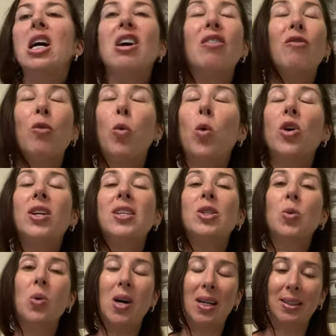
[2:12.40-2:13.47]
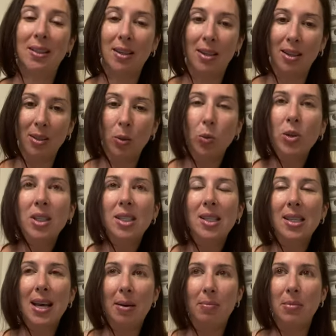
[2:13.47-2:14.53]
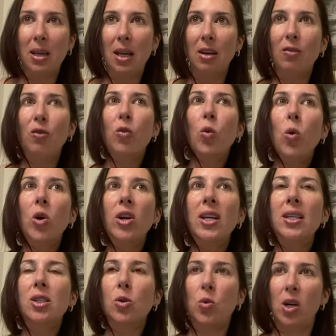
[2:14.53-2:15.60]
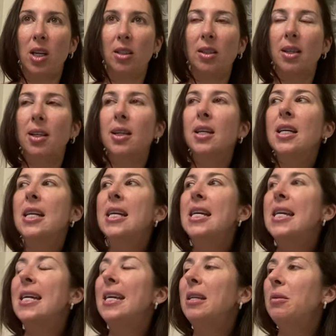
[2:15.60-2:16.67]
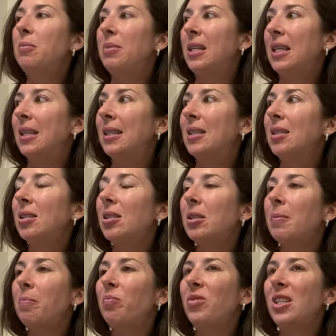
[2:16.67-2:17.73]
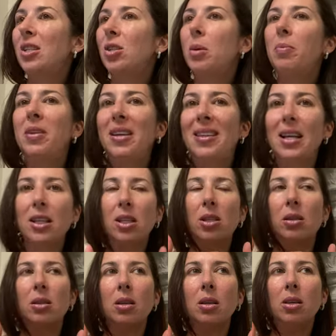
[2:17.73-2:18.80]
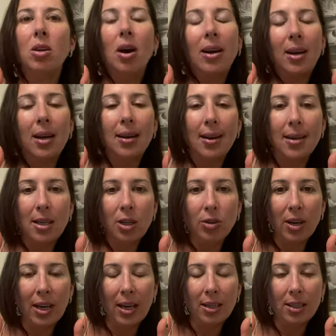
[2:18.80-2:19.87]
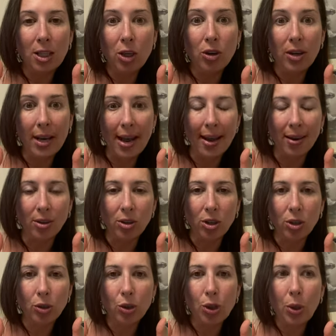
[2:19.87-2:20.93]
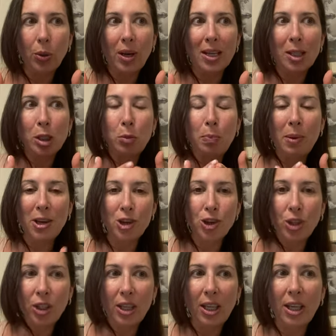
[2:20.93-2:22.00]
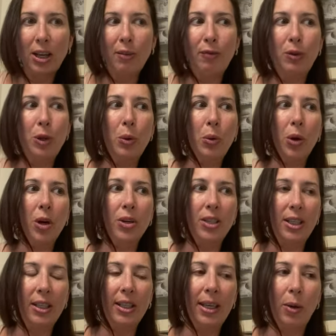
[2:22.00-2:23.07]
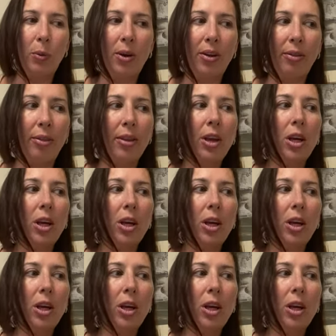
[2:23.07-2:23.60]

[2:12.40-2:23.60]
fuori squadra, what does that mean? Fuori squadra. It means something that's not at a 90 degree, degree angle. So, especially if you are dealing with